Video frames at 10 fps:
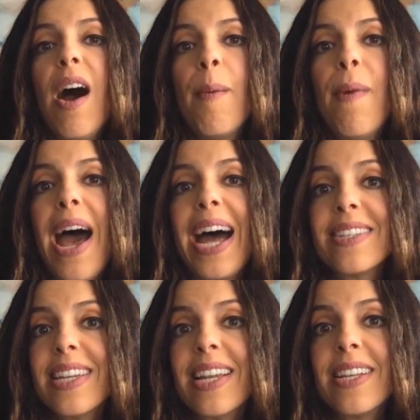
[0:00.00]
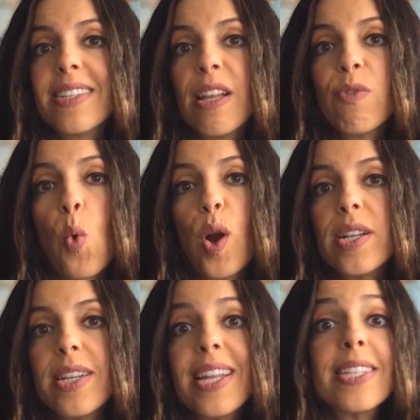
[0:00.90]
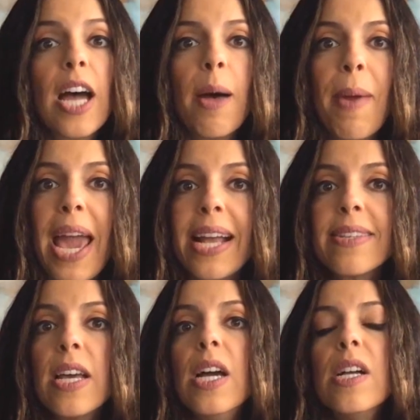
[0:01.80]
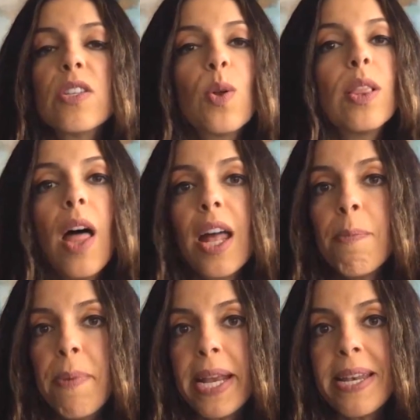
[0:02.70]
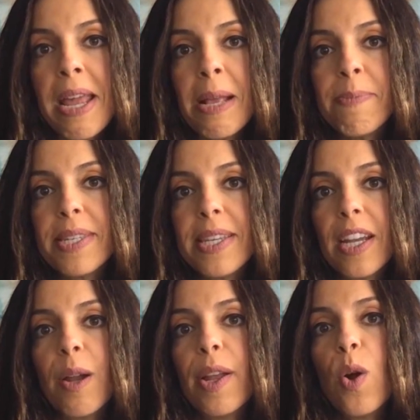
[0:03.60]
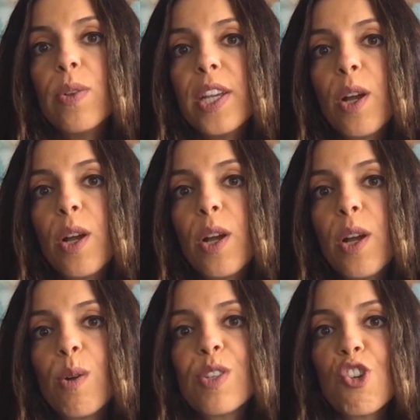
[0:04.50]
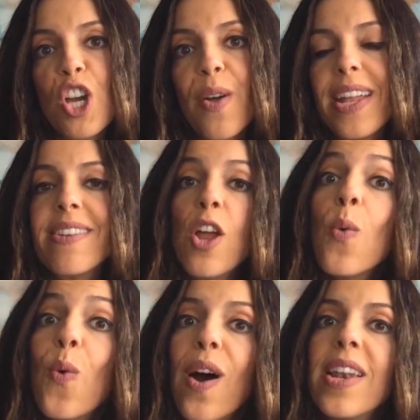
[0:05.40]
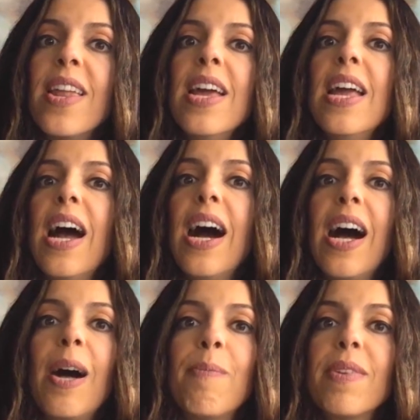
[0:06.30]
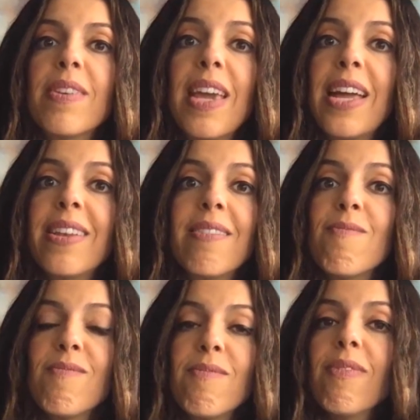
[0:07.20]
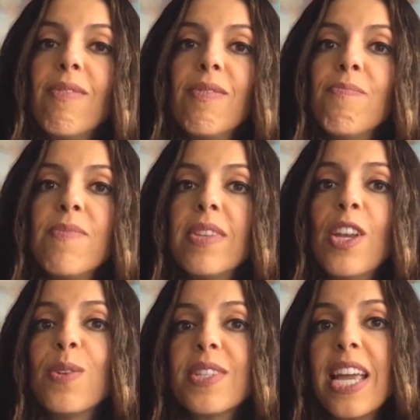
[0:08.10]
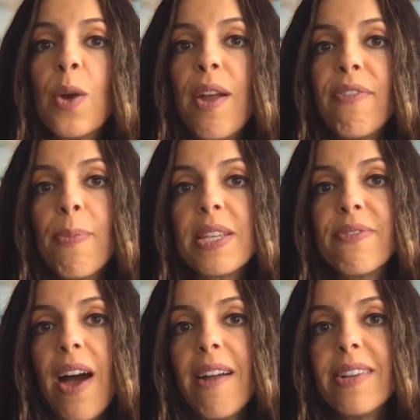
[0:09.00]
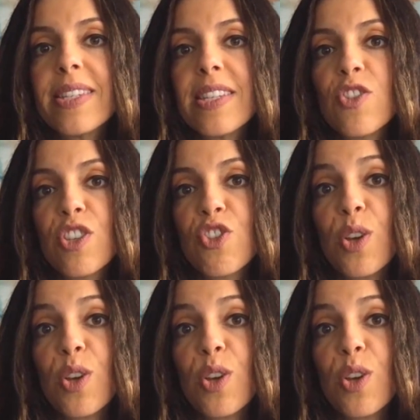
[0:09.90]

has it and is self-quarantining, Tom Hanks. So a lot of big names here. It only goes to show that no one can... you know, stay away from this virus. It